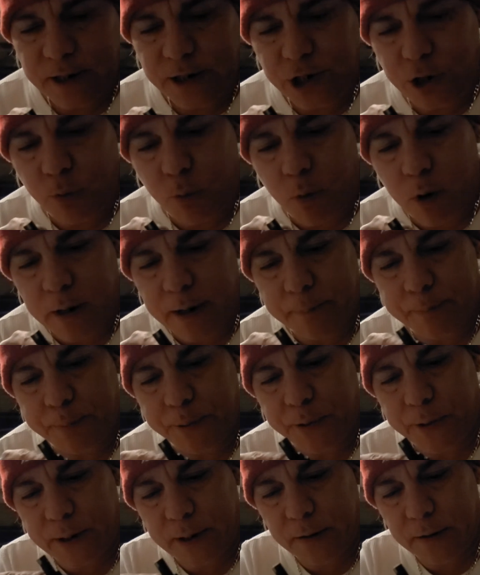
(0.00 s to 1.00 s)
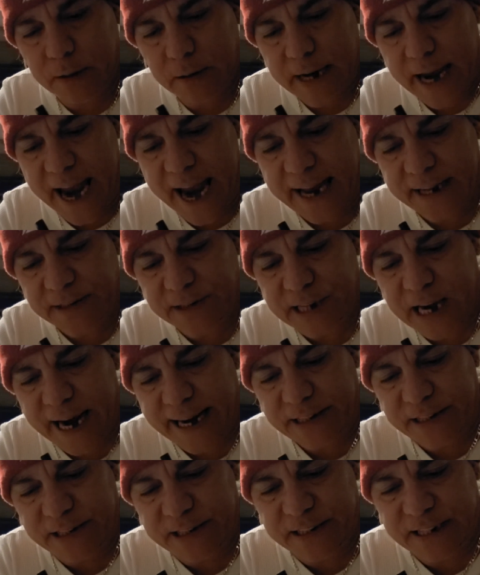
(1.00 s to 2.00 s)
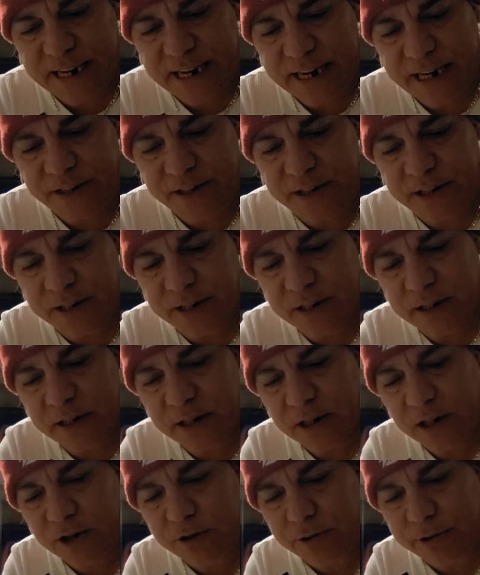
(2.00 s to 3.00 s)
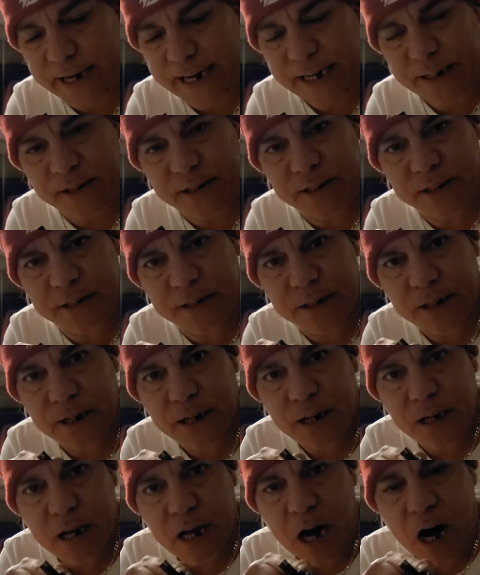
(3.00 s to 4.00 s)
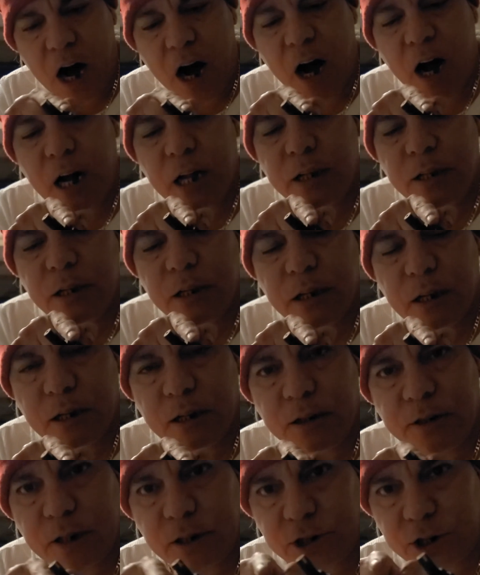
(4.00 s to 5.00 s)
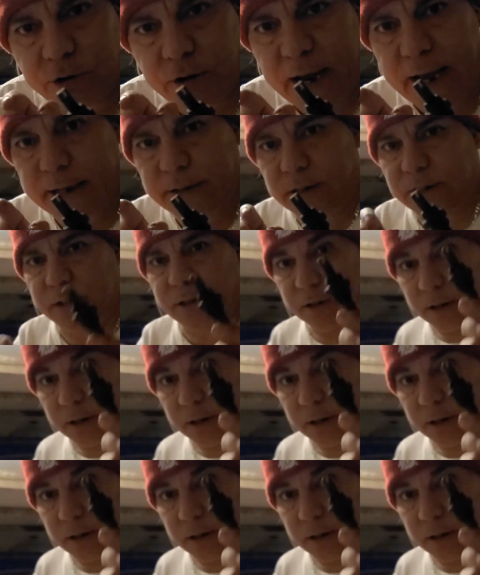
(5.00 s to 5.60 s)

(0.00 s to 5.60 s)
you want to put Antiseize grease on the treads.